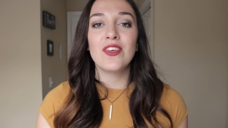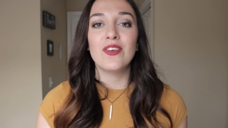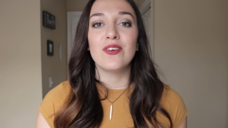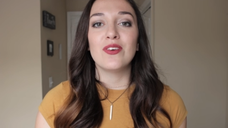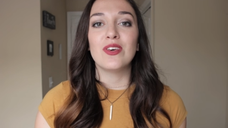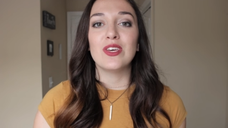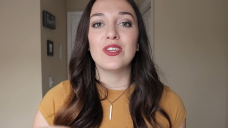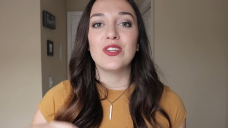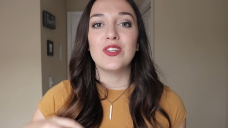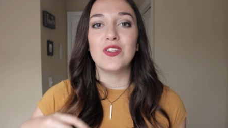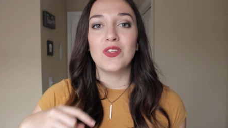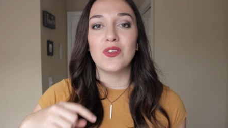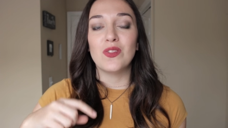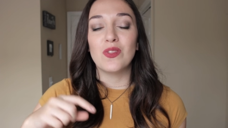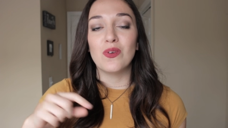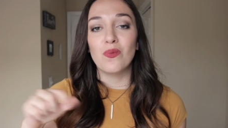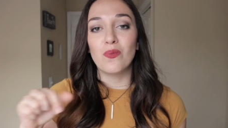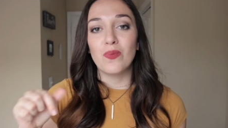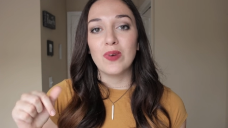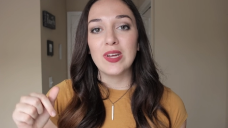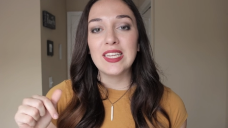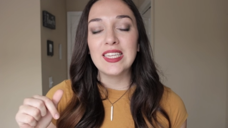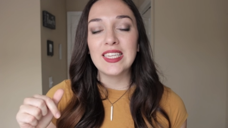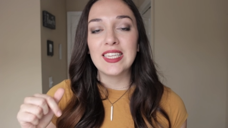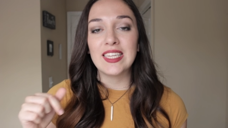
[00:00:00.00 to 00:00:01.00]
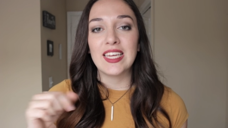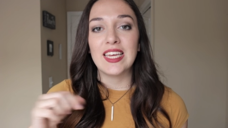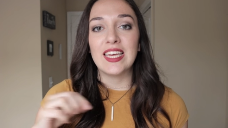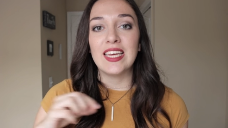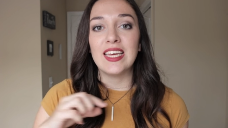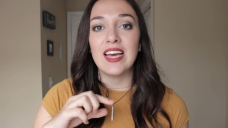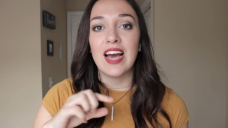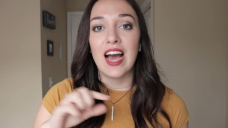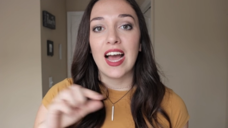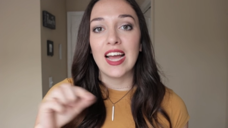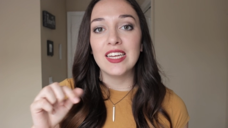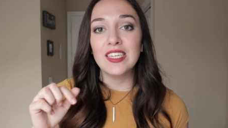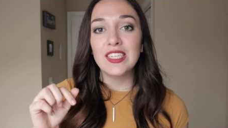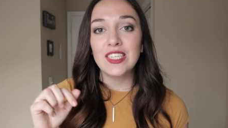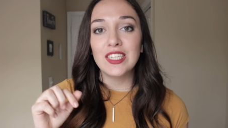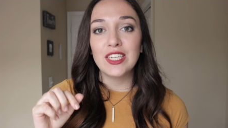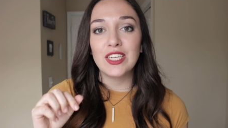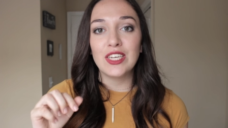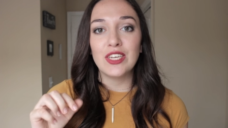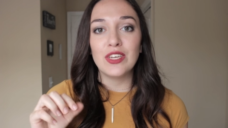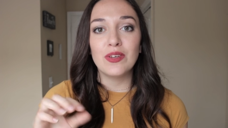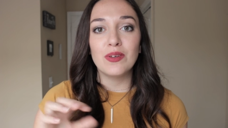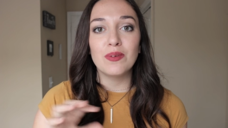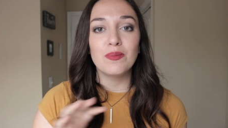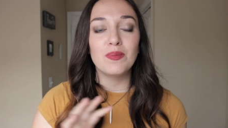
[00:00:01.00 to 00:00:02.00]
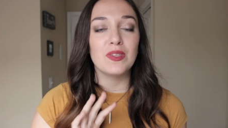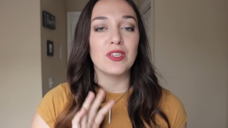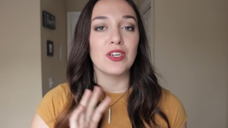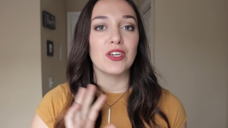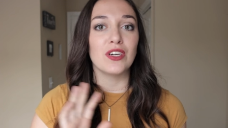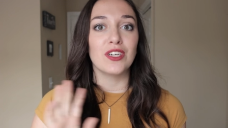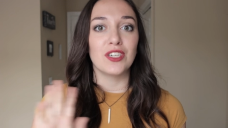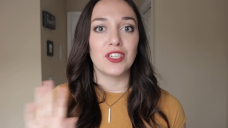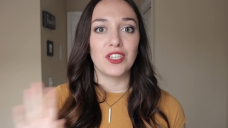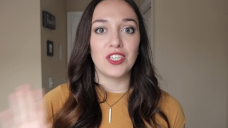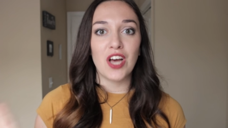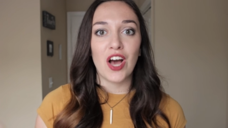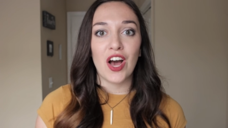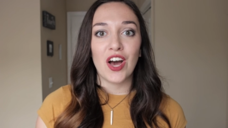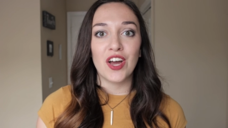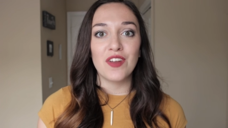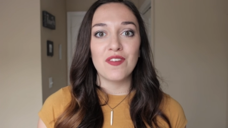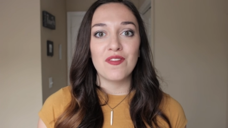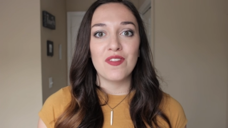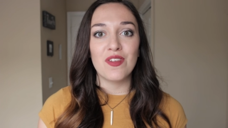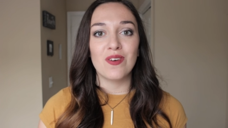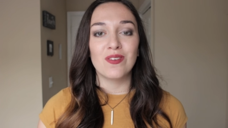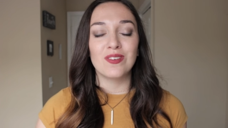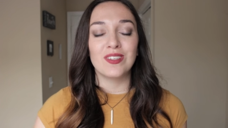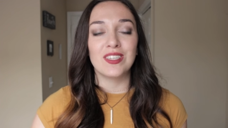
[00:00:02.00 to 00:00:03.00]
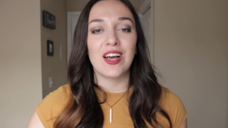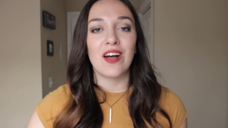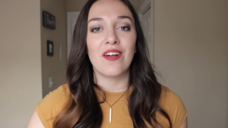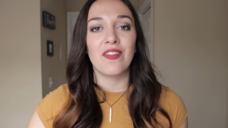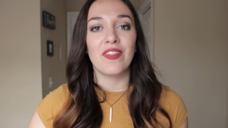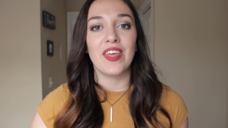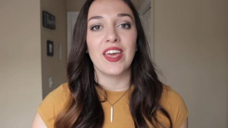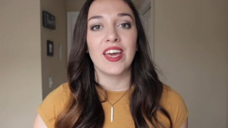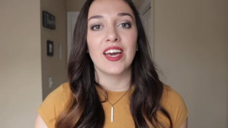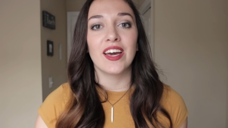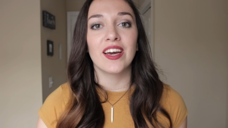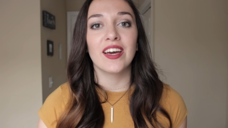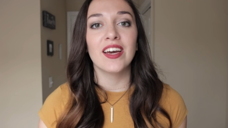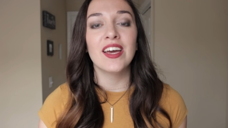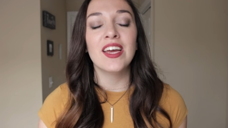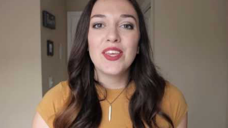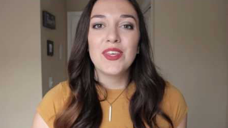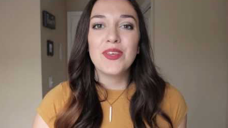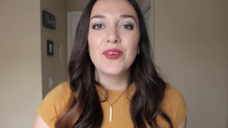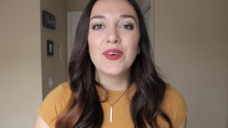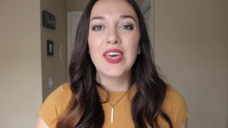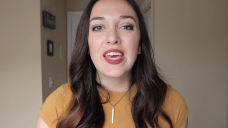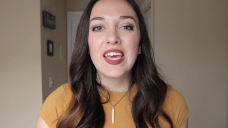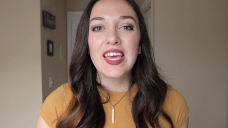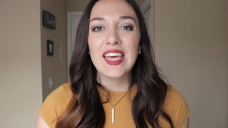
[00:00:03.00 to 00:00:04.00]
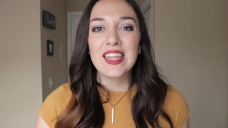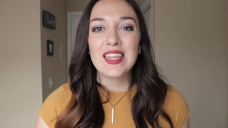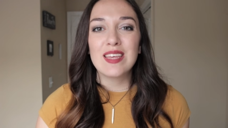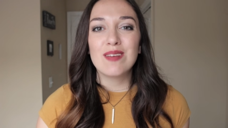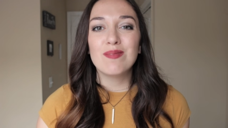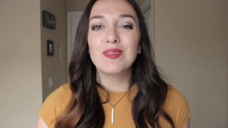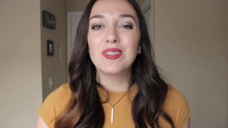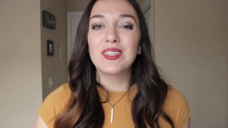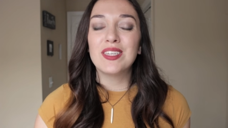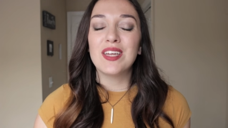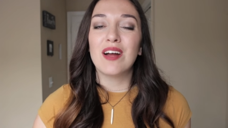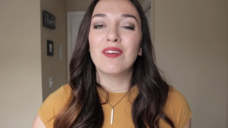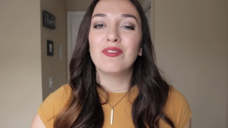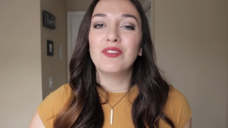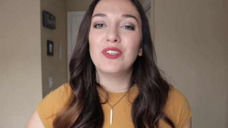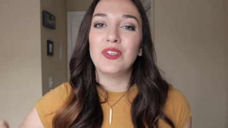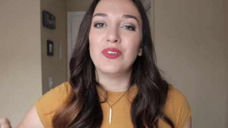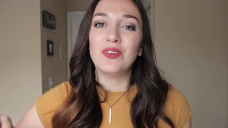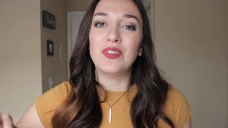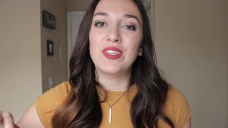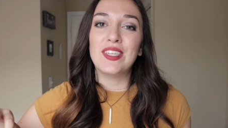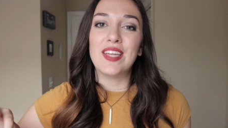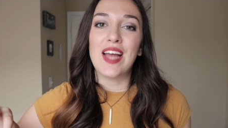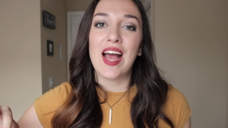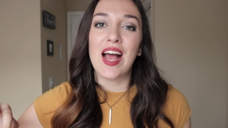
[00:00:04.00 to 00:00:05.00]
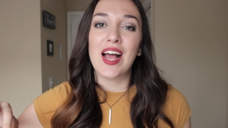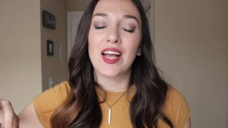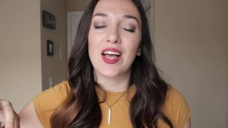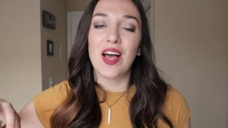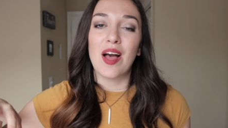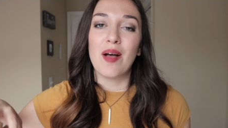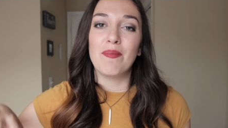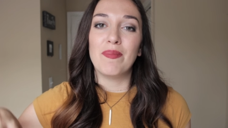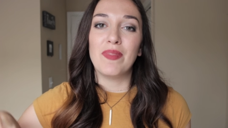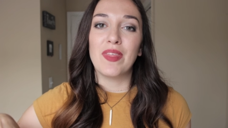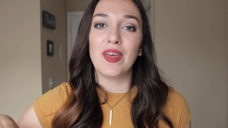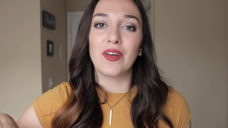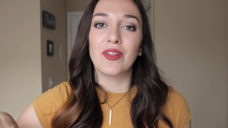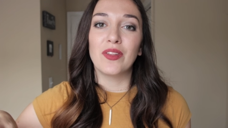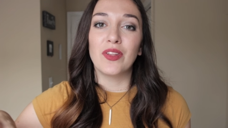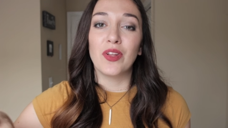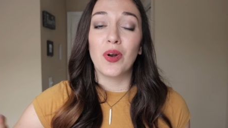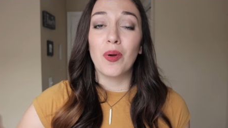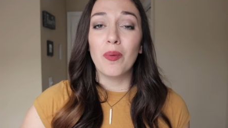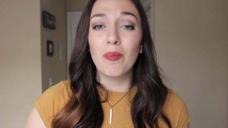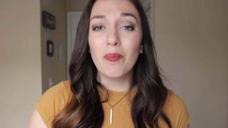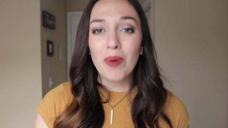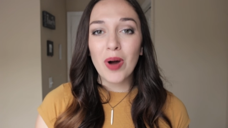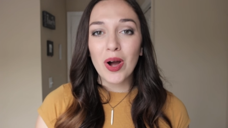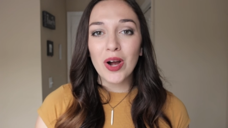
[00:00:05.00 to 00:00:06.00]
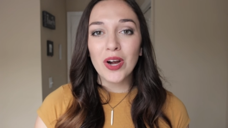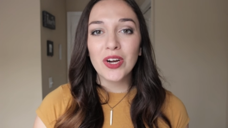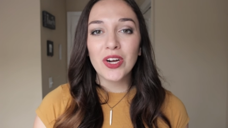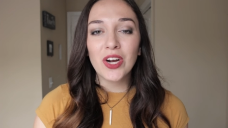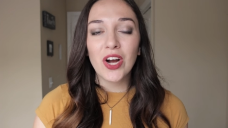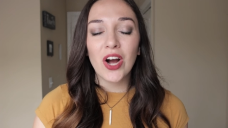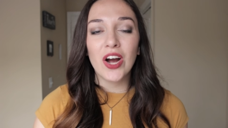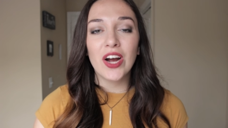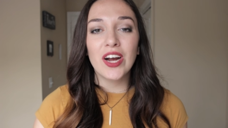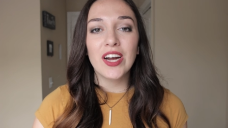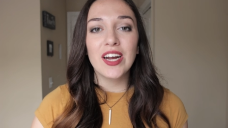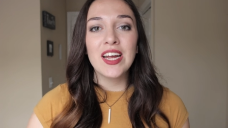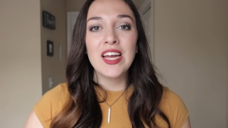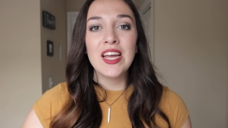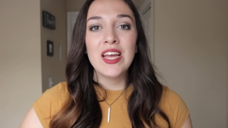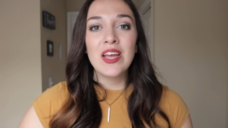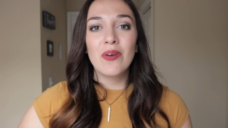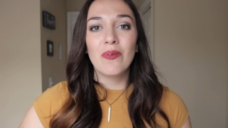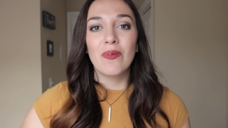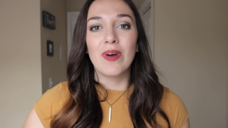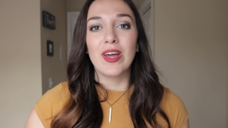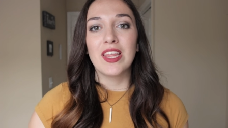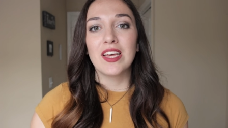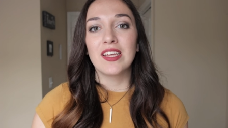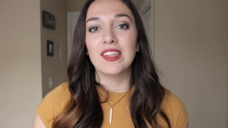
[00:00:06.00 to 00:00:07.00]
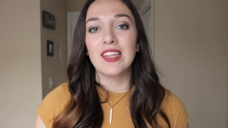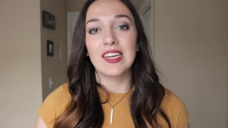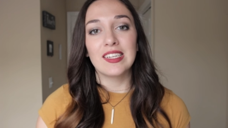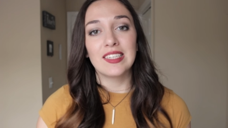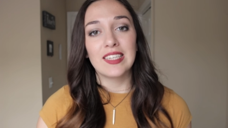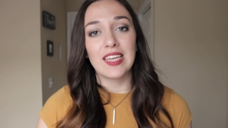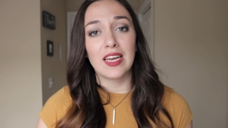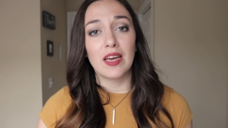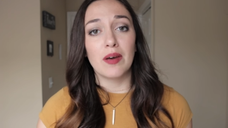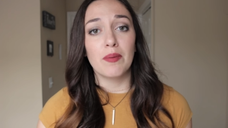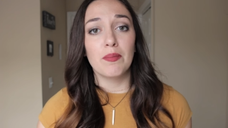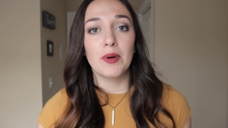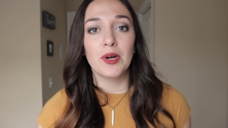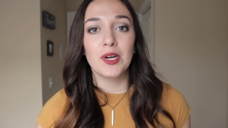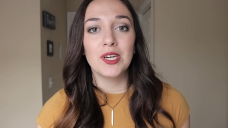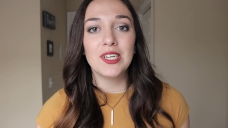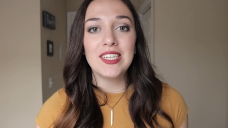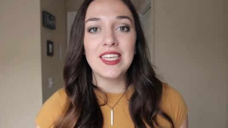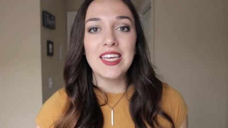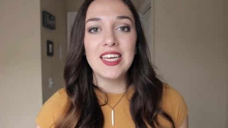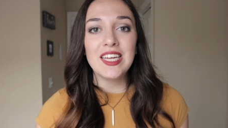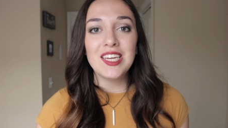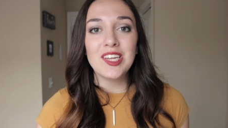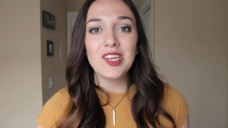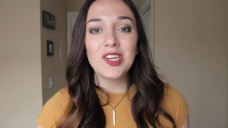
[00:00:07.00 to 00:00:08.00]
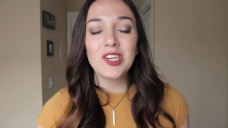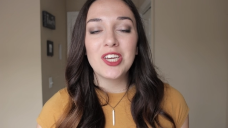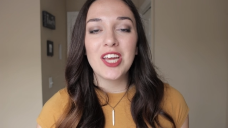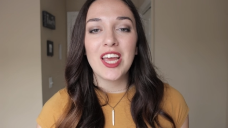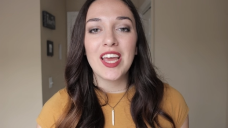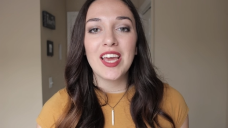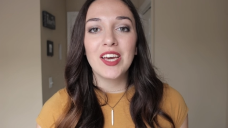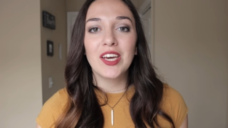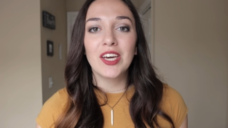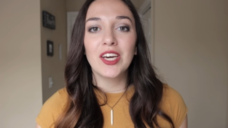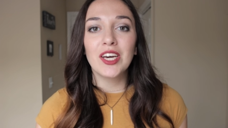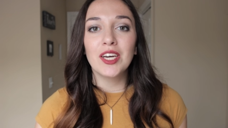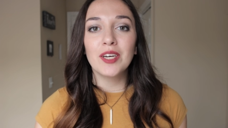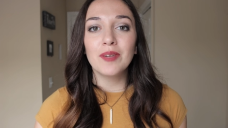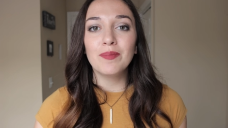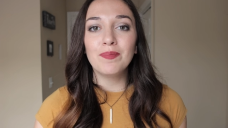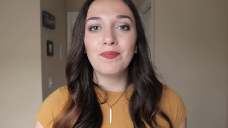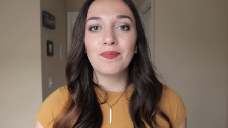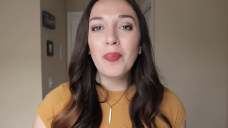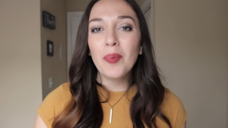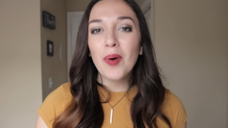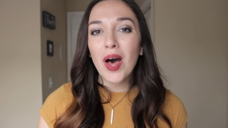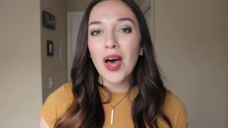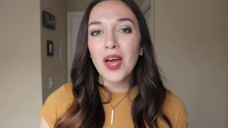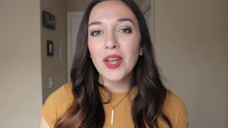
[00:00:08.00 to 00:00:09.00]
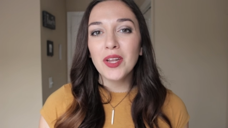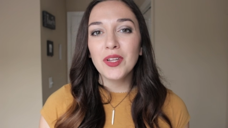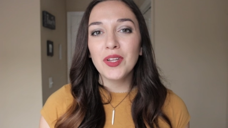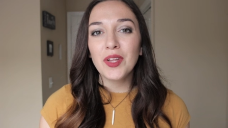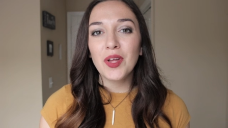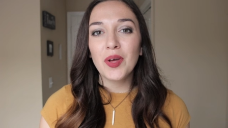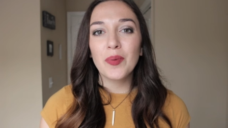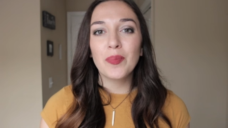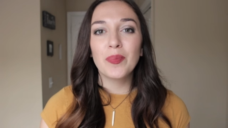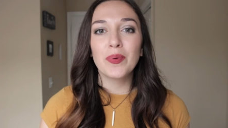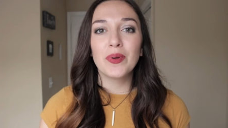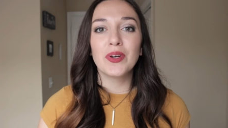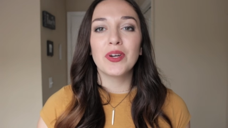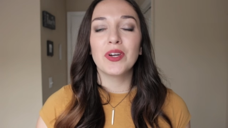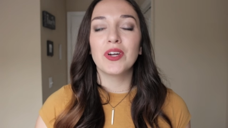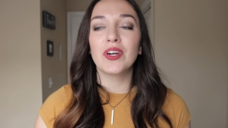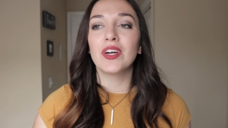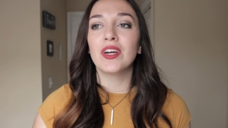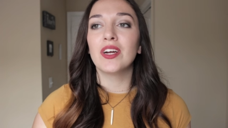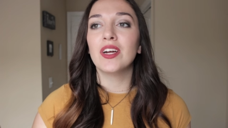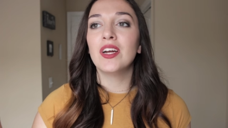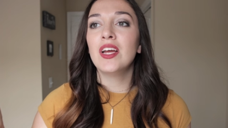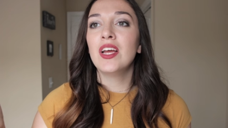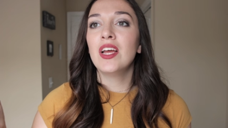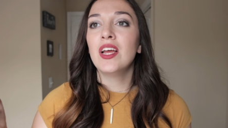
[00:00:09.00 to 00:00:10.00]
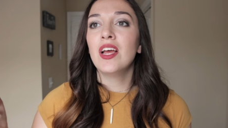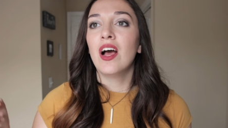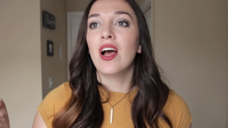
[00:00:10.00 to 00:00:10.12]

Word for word: You could do the whiskey ice cubes. There are a ton of those out there. You could get them stuff to stack up their little bar cart, whether that's like a martini shaker, bottle opener,